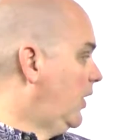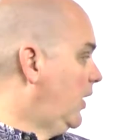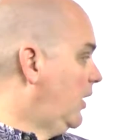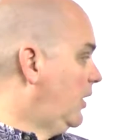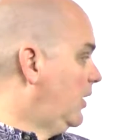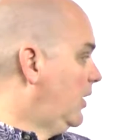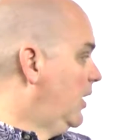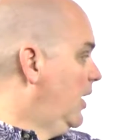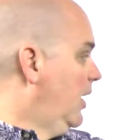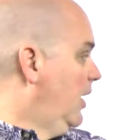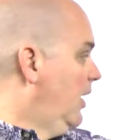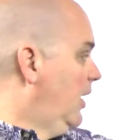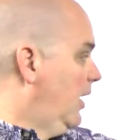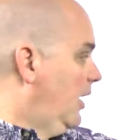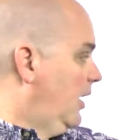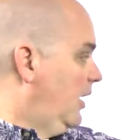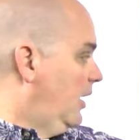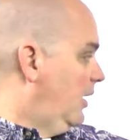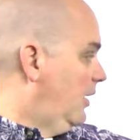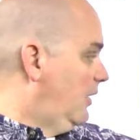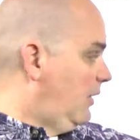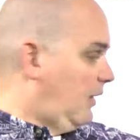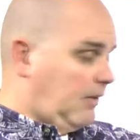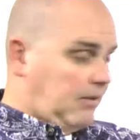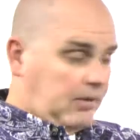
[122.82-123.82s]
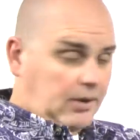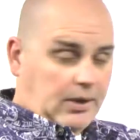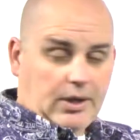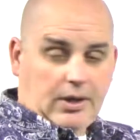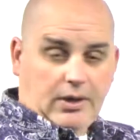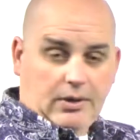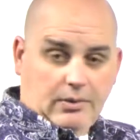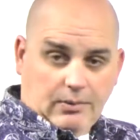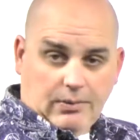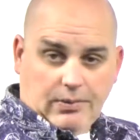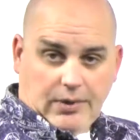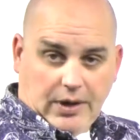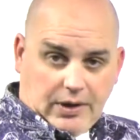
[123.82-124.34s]
in. Uh, I really
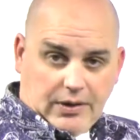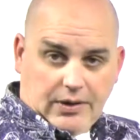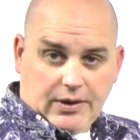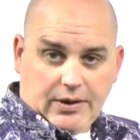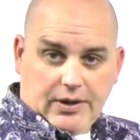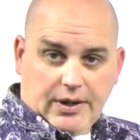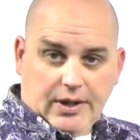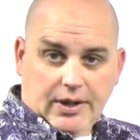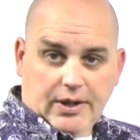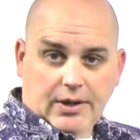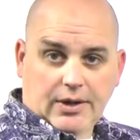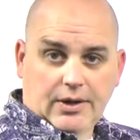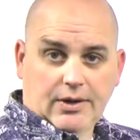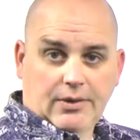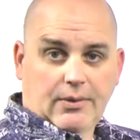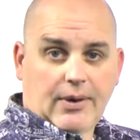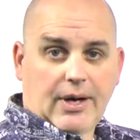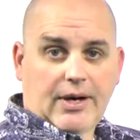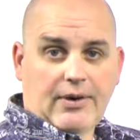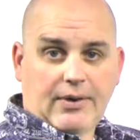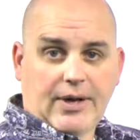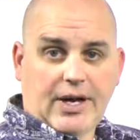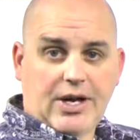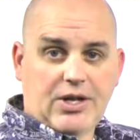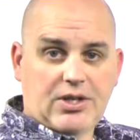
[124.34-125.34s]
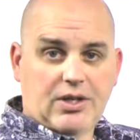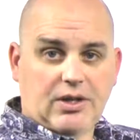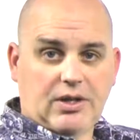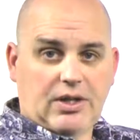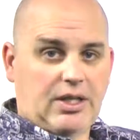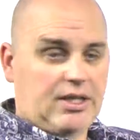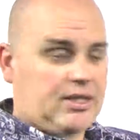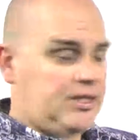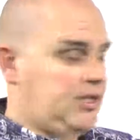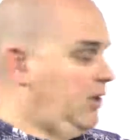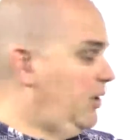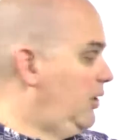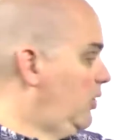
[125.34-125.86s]
think that the, the recreation
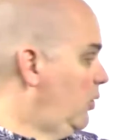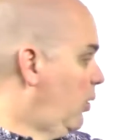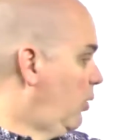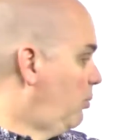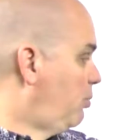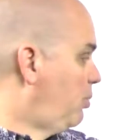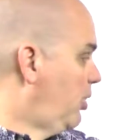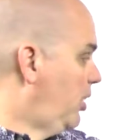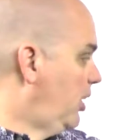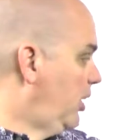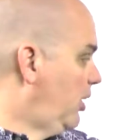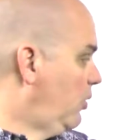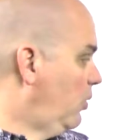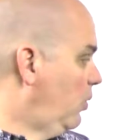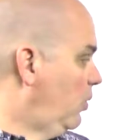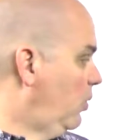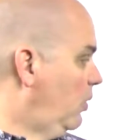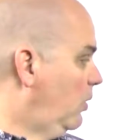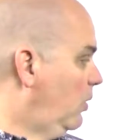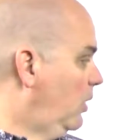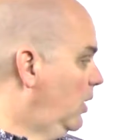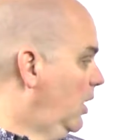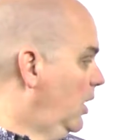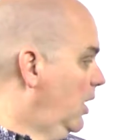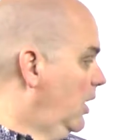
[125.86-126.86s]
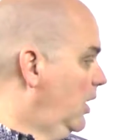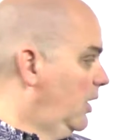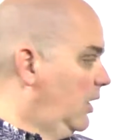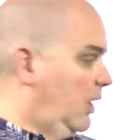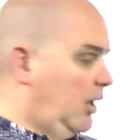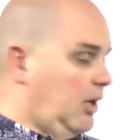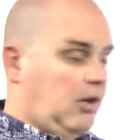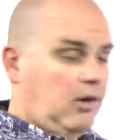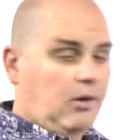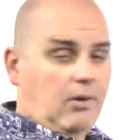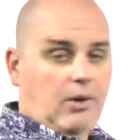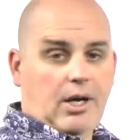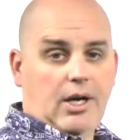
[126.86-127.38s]
things that you do are pretty cool. You
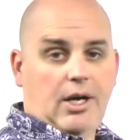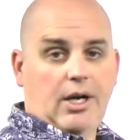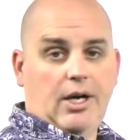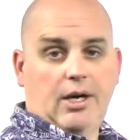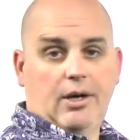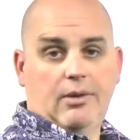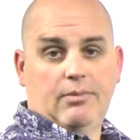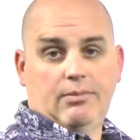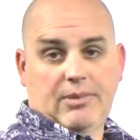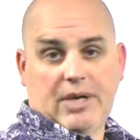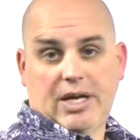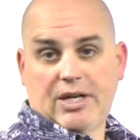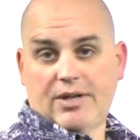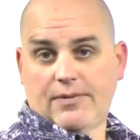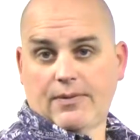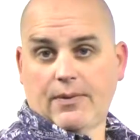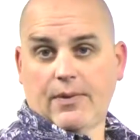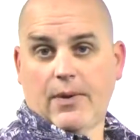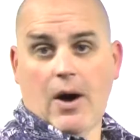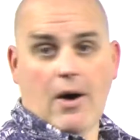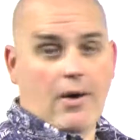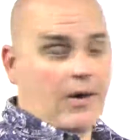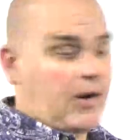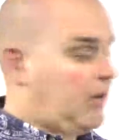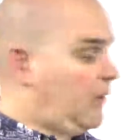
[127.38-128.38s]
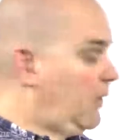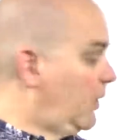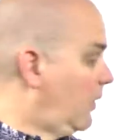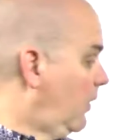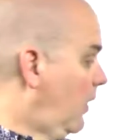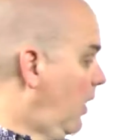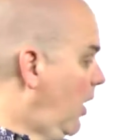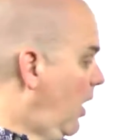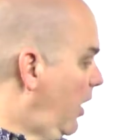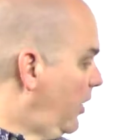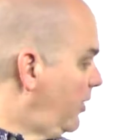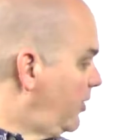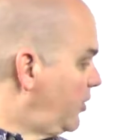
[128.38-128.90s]
know, uh, nice Ferrari in the
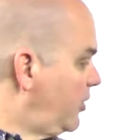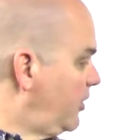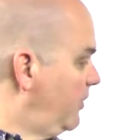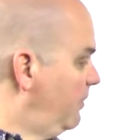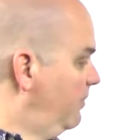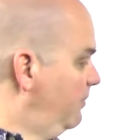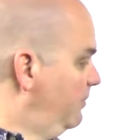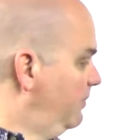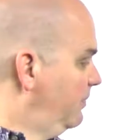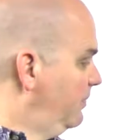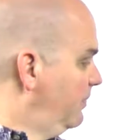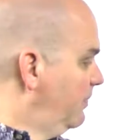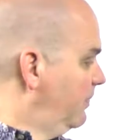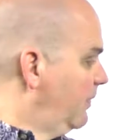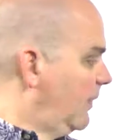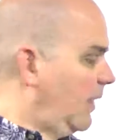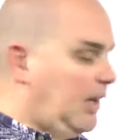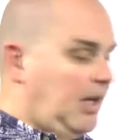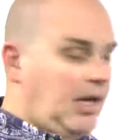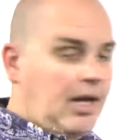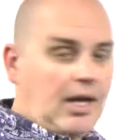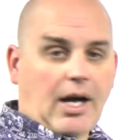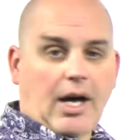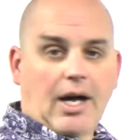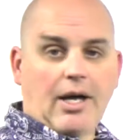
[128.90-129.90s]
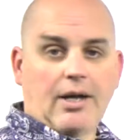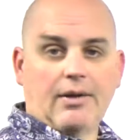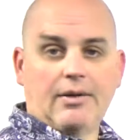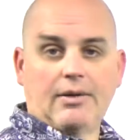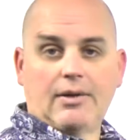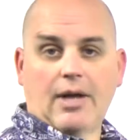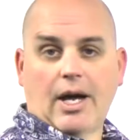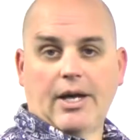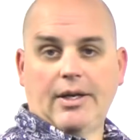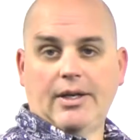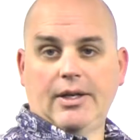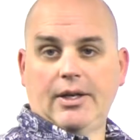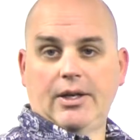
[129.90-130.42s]
garage. Hey,
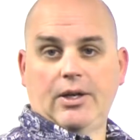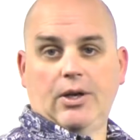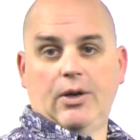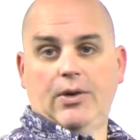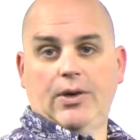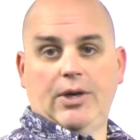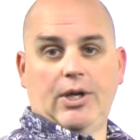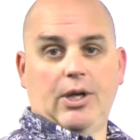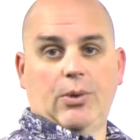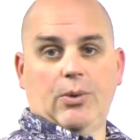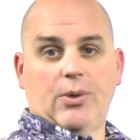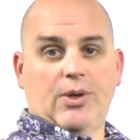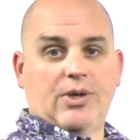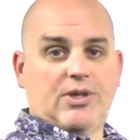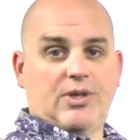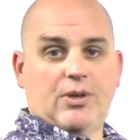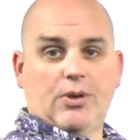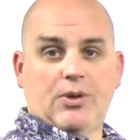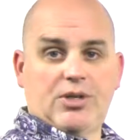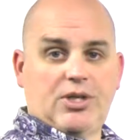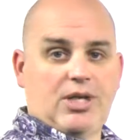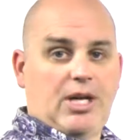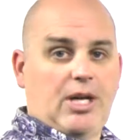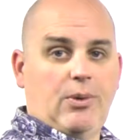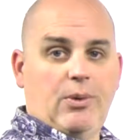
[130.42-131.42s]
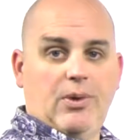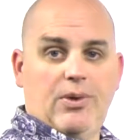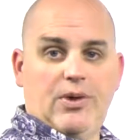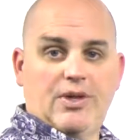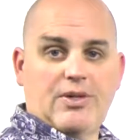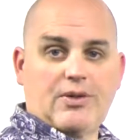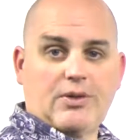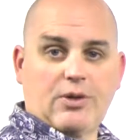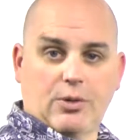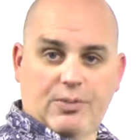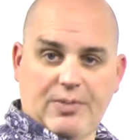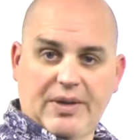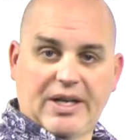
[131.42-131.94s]
I, I didn't know that you were associated with this
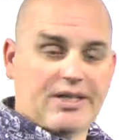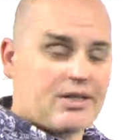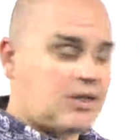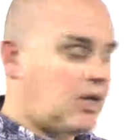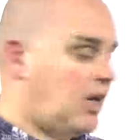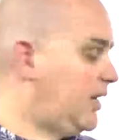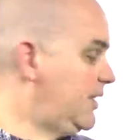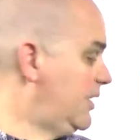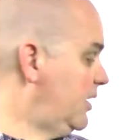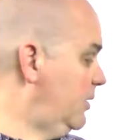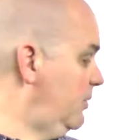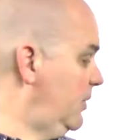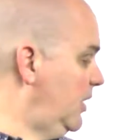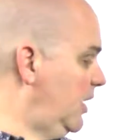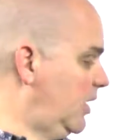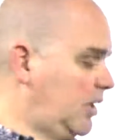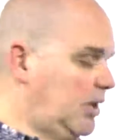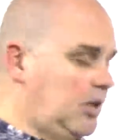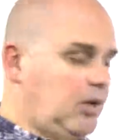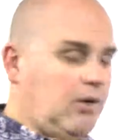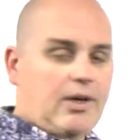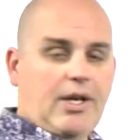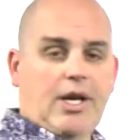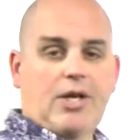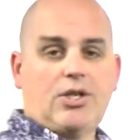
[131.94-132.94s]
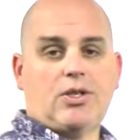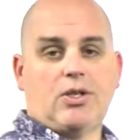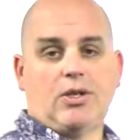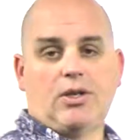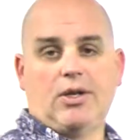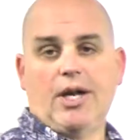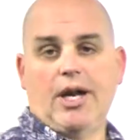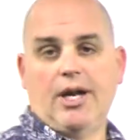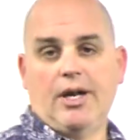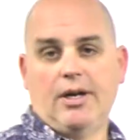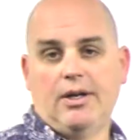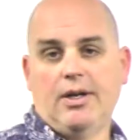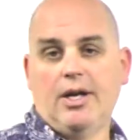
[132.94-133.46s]
group. That's awesome. And then location. You
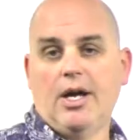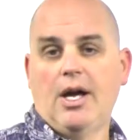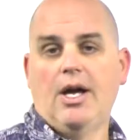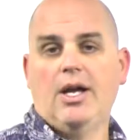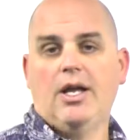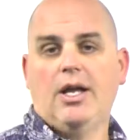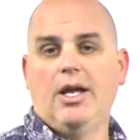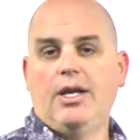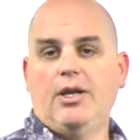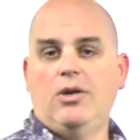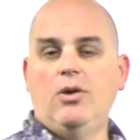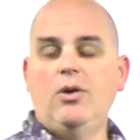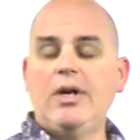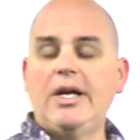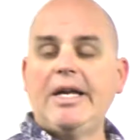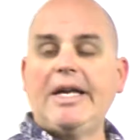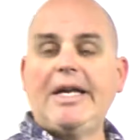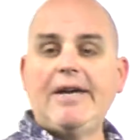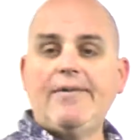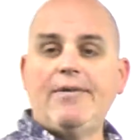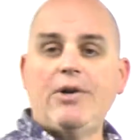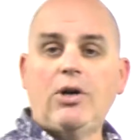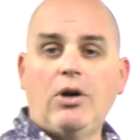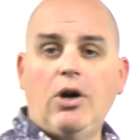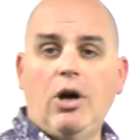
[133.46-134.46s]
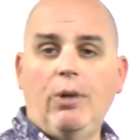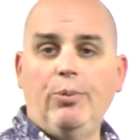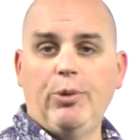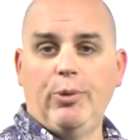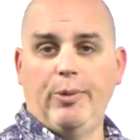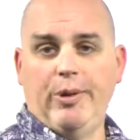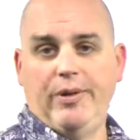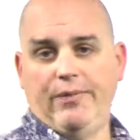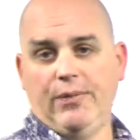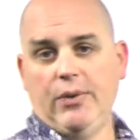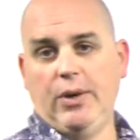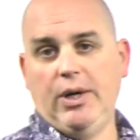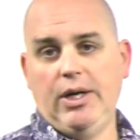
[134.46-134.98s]
got to, like, you could give a
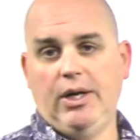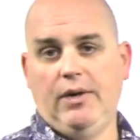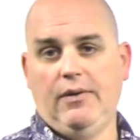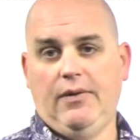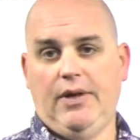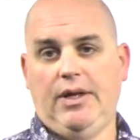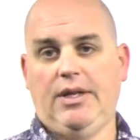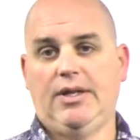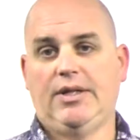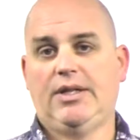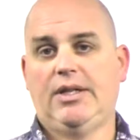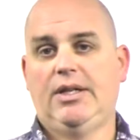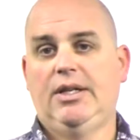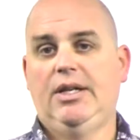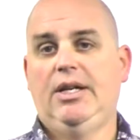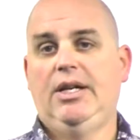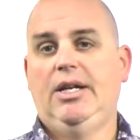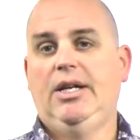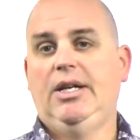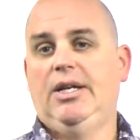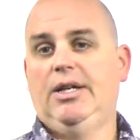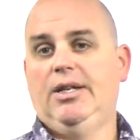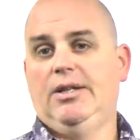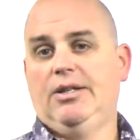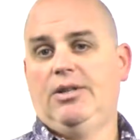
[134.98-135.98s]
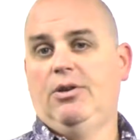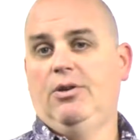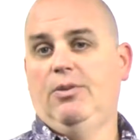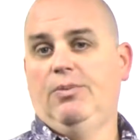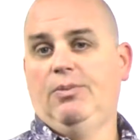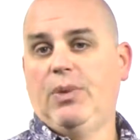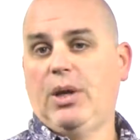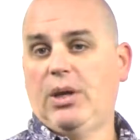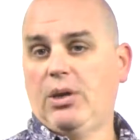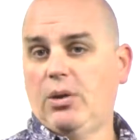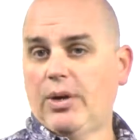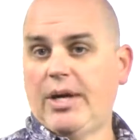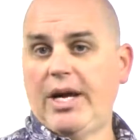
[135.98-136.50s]
compliment for any of these. So,
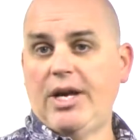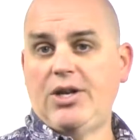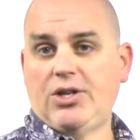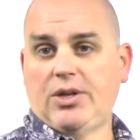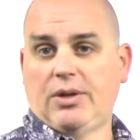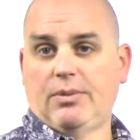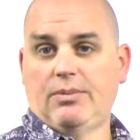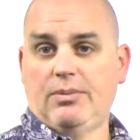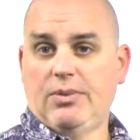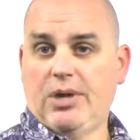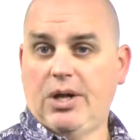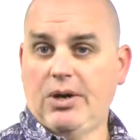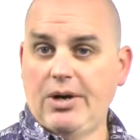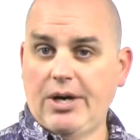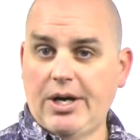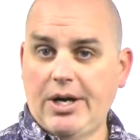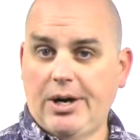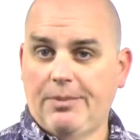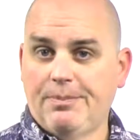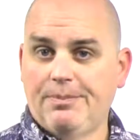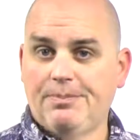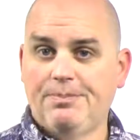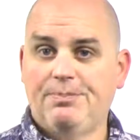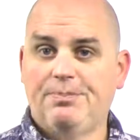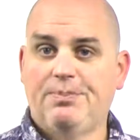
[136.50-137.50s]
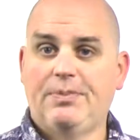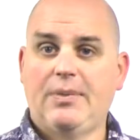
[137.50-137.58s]
location. There you go